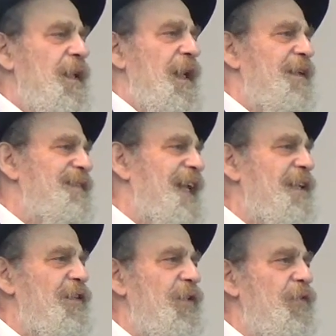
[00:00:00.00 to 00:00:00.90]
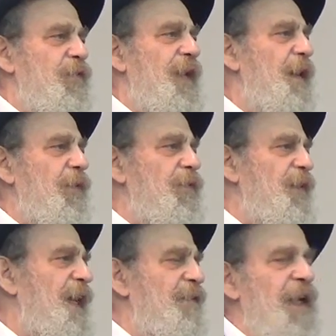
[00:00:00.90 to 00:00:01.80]
I sat and learned 4 hours,
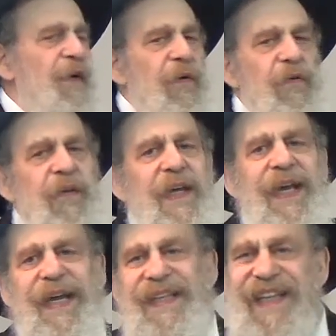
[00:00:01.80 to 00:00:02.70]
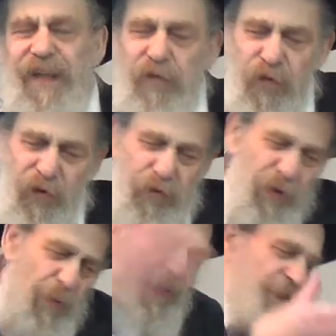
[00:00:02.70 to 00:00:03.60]
5 hours. I did it for
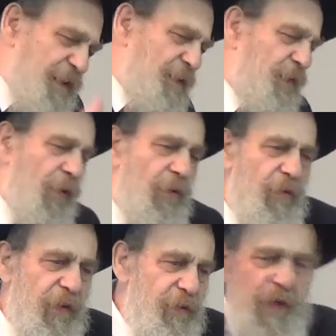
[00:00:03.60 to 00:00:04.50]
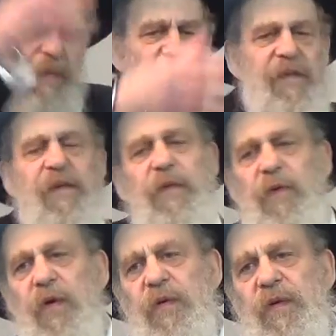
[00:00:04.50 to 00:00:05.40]
3 weeks in a row, 3 months in a
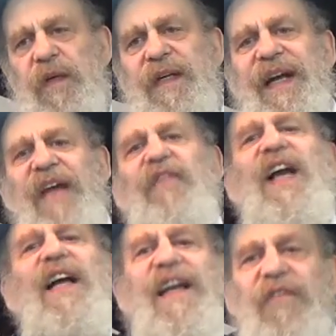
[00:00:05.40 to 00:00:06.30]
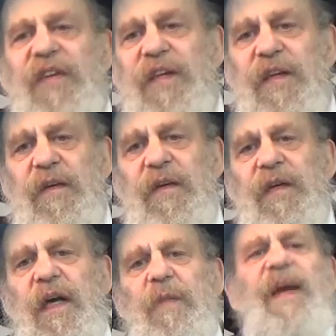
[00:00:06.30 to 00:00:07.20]
row. I forgot everything.
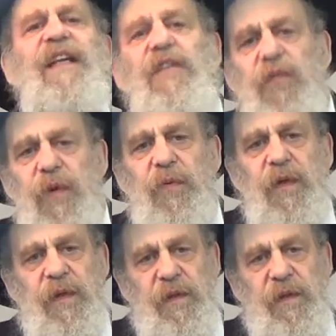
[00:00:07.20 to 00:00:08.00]
I'm back to square one.